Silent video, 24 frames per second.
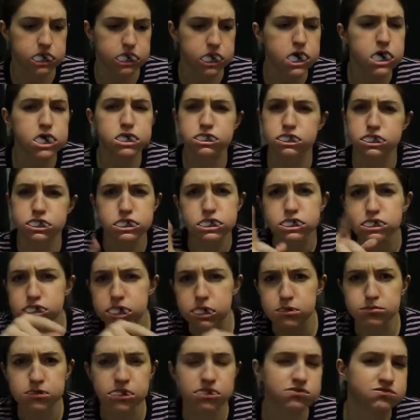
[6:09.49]
oh, you don't
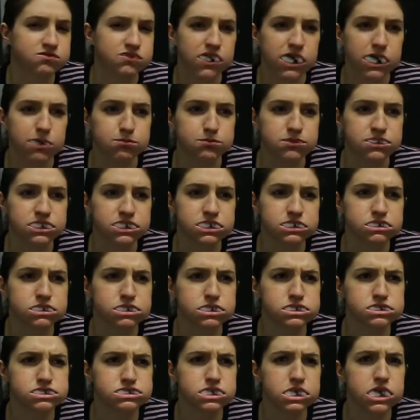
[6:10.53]
know my family. And
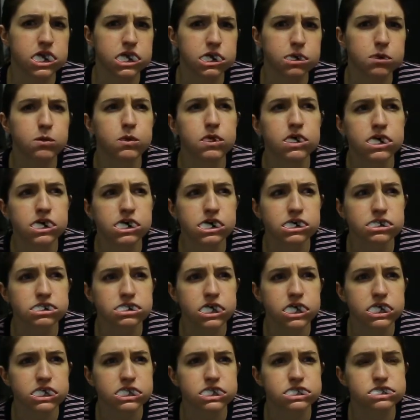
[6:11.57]
he's like, well, like,